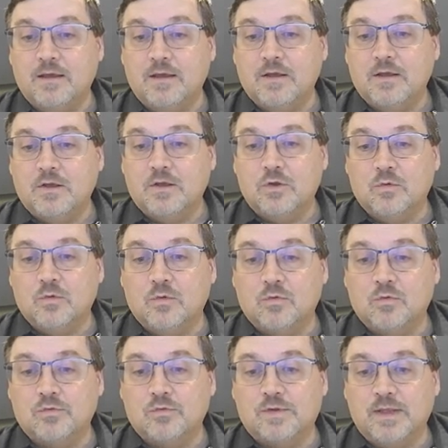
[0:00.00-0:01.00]
you will
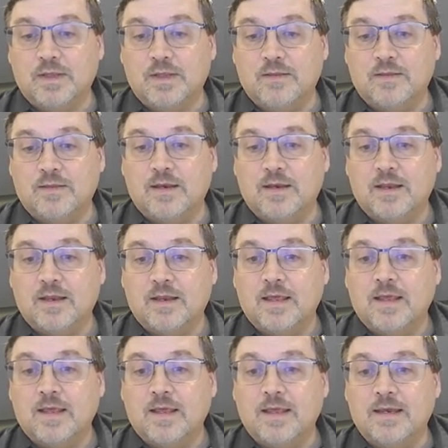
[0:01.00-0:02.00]
see that
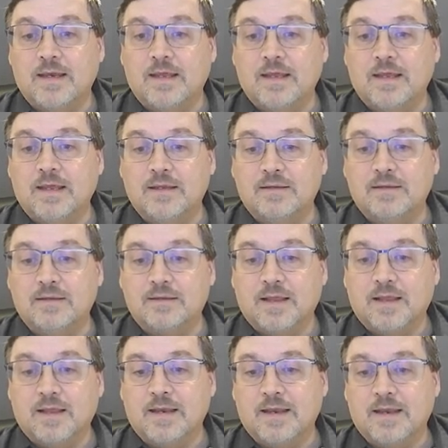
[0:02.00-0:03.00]
it is
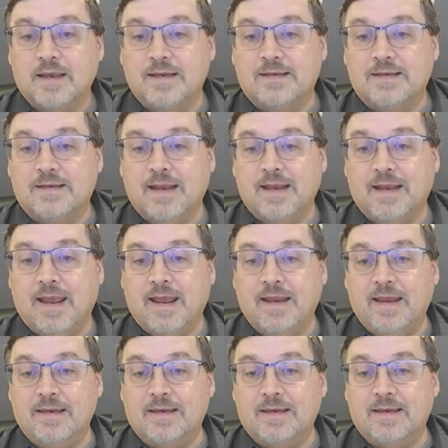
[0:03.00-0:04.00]

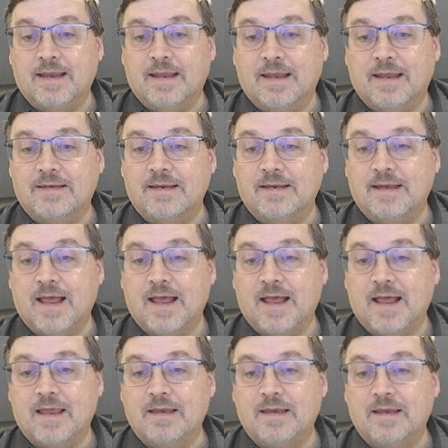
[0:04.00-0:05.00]
1980 to
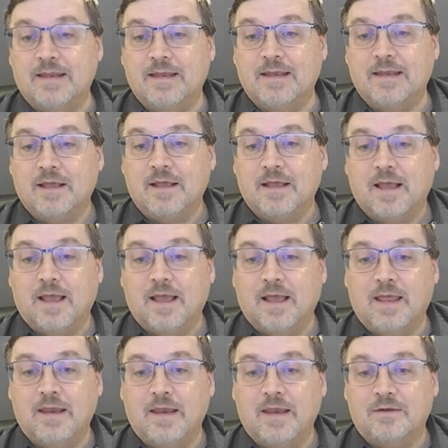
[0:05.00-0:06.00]
1990,
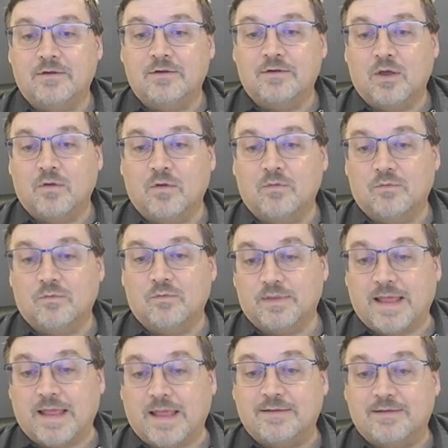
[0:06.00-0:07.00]
and so
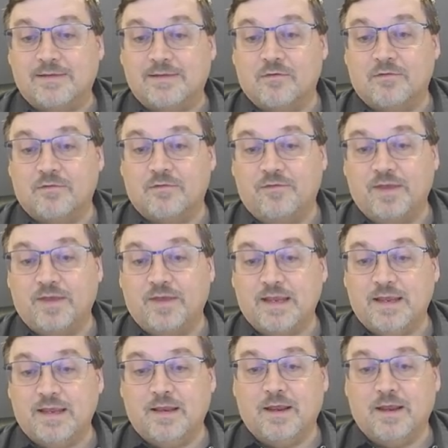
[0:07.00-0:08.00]
they still fit
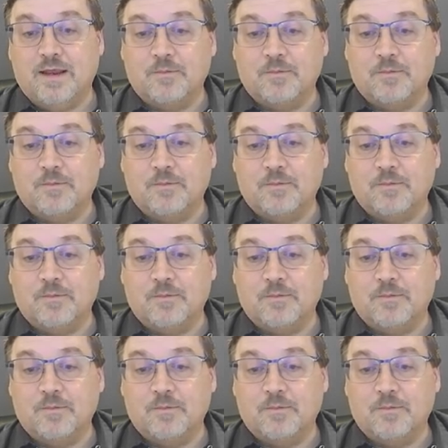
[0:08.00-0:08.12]
in there.